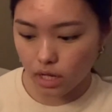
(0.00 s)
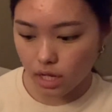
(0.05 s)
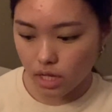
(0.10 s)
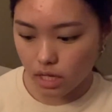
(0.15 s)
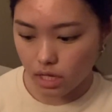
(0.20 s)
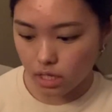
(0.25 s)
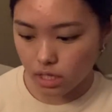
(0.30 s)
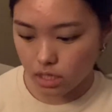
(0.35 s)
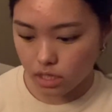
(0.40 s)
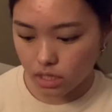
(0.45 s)

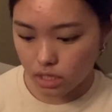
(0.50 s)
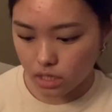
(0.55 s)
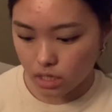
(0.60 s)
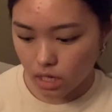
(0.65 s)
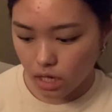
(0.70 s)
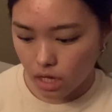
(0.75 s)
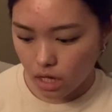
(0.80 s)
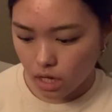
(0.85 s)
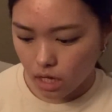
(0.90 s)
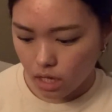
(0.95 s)
is
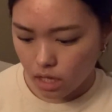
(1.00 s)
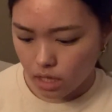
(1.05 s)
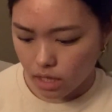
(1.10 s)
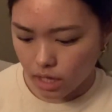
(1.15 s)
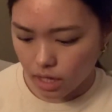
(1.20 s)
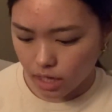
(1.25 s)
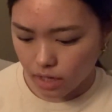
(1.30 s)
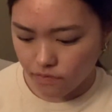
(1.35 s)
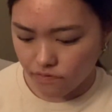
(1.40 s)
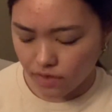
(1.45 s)

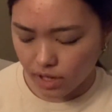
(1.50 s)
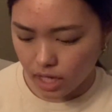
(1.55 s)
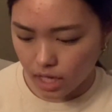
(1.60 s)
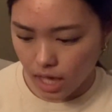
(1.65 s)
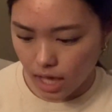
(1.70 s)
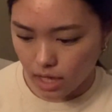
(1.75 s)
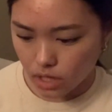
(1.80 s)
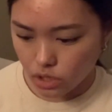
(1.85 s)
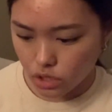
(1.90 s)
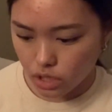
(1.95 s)
like
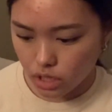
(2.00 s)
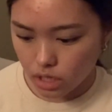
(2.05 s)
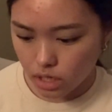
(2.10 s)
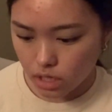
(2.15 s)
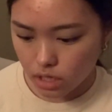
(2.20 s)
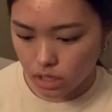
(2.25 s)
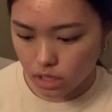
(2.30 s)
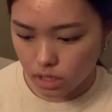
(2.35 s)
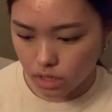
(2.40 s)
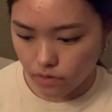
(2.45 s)

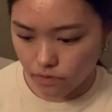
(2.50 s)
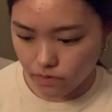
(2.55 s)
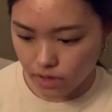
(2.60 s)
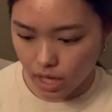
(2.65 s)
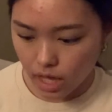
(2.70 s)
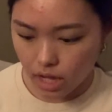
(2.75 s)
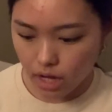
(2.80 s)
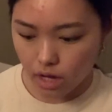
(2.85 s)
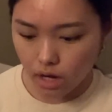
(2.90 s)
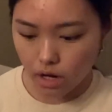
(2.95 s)
vacation,
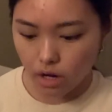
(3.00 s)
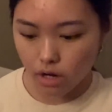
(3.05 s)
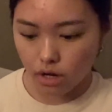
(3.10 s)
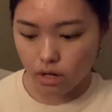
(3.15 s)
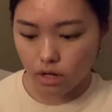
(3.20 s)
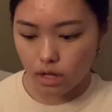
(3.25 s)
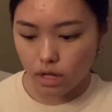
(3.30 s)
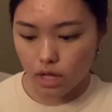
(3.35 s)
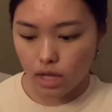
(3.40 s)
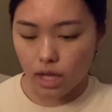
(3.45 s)
self-care,
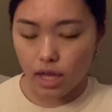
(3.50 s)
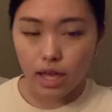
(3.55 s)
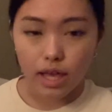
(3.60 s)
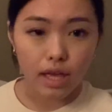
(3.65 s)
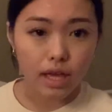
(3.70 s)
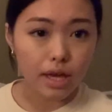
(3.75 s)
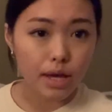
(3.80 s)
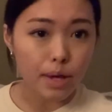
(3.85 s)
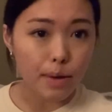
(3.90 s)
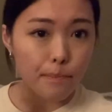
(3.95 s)

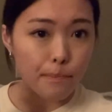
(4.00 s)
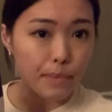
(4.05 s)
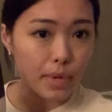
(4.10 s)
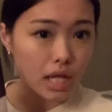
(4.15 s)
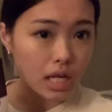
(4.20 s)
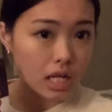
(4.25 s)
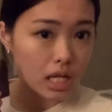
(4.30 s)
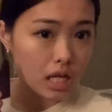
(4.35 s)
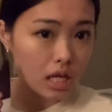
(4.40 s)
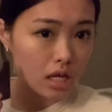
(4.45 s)
and
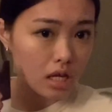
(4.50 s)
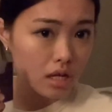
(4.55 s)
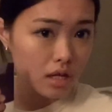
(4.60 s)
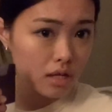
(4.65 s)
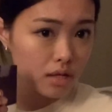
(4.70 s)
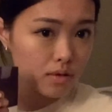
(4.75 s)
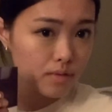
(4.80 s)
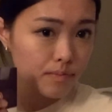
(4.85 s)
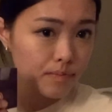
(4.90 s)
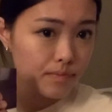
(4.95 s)
money
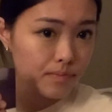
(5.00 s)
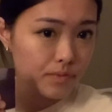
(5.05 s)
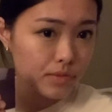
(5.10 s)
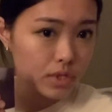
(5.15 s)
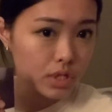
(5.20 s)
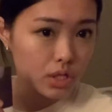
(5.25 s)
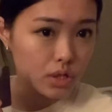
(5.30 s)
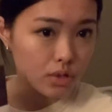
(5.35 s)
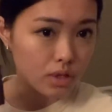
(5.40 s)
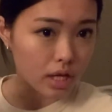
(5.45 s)

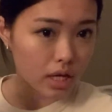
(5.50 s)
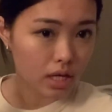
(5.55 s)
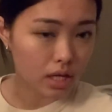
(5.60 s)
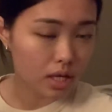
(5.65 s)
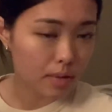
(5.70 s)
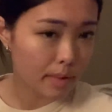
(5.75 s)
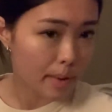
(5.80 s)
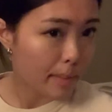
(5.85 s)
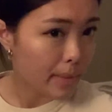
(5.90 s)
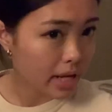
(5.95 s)
to like
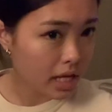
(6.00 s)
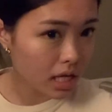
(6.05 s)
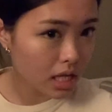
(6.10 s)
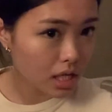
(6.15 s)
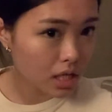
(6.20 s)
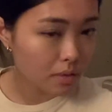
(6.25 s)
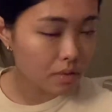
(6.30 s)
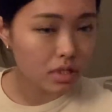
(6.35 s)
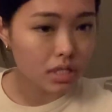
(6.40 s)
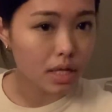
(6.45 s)
get my money
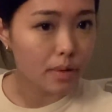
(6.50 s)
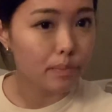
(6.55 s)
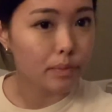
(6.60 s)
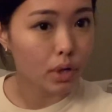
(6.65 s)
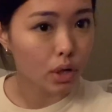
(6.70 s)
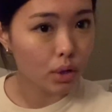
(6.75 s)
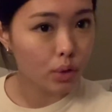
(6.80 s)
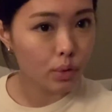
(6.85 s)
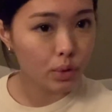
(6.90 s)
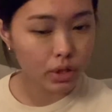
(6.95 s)
up because I'm
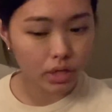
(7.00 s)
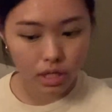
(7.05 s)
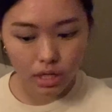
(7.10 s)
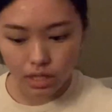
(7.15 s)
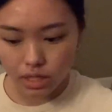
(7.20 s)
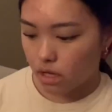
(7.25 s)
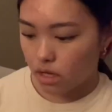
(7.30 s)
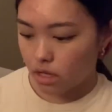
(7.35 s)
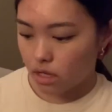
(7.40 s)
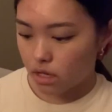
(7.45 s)
broke.
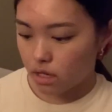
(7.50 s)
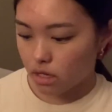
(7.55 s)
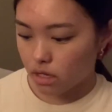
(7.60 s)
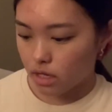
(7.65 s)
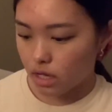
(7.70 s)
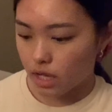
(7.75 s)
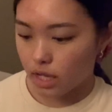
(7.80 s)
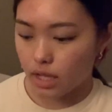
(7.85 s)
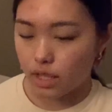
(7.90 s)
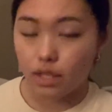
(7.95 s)

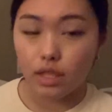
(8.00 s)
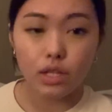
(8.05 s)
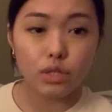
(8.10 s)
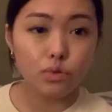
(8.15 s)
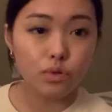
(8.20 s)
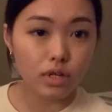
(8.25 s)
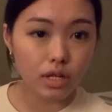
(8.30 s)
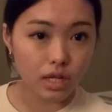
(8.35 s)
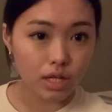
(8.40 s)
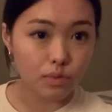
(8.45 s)
Okay, and this
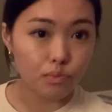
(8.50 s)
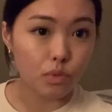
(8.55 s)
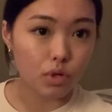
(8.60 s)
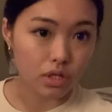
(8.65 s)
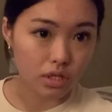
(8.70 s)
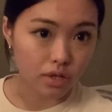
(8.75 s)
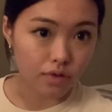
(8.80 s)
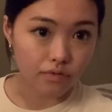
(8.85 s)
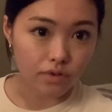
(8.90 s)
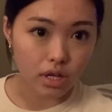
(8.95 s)
one is more
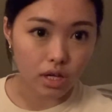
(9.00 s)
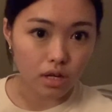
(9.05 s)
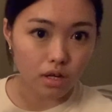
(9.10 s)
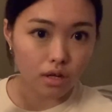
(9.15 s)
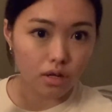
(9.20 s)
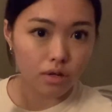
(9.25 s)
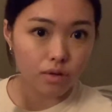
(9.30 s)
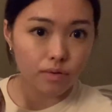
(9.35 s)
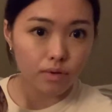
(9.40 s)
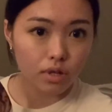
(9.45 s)
self-care.
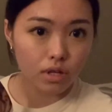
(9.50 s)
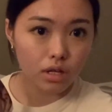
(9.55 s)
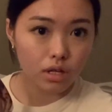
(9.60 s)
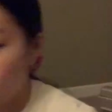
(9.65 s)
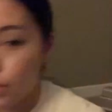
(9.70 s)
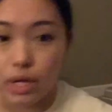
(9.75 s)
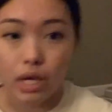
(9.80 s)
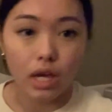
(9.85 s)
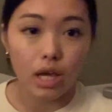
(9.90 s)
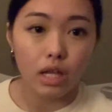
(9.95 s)

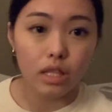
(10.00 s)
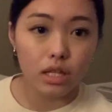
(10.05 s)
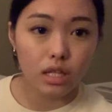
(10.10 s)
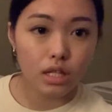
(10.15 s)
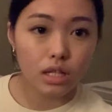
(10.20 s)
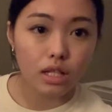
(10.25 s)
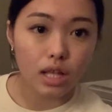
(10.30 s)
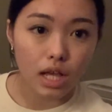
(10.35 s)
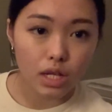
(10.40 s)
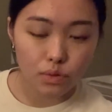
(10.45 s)
And then
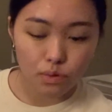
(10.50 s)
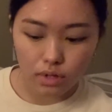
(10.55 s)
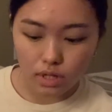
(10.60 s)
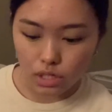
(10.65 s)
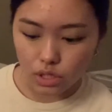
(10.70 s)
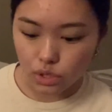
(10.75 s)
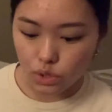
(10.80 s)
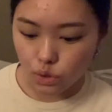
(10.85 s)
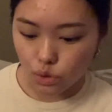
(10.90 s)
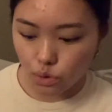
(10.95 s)
the last one
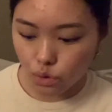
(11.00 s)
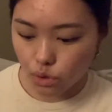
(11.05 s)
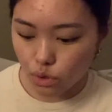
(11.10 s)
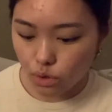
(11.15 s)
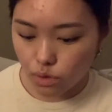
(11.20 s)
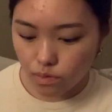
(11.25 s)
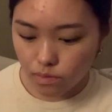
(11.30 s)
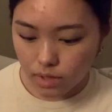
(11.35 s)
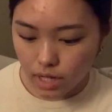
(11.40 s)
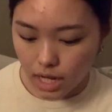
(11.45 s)
is
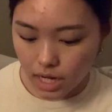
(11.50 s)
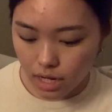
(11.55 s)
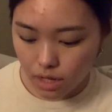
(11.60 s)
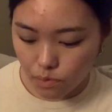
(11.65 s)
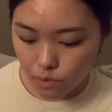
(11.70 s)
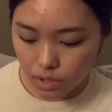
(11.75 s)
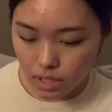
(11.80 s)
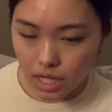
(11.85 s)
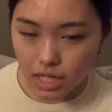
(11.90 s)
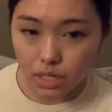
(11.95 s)
school. I didn't
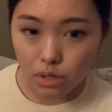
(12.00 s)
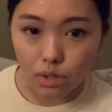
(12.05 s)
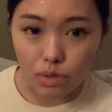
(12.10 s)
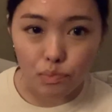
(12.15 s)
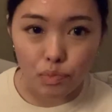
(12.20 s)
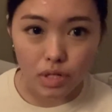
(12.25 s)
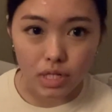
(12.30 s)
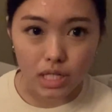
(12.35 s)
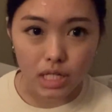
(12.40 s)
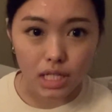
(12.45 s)
realize I only
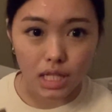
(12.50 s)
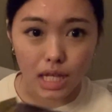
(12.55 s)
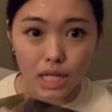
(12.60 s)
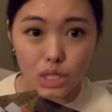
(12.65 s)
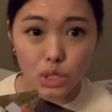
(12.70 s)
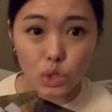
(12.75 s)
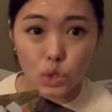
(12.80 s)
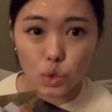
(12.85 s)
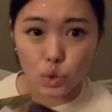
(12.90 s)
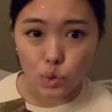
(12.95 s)
printed like
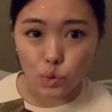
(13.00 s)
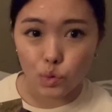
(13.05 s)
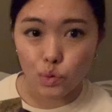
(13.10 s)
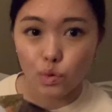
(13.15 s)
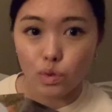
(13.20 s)
two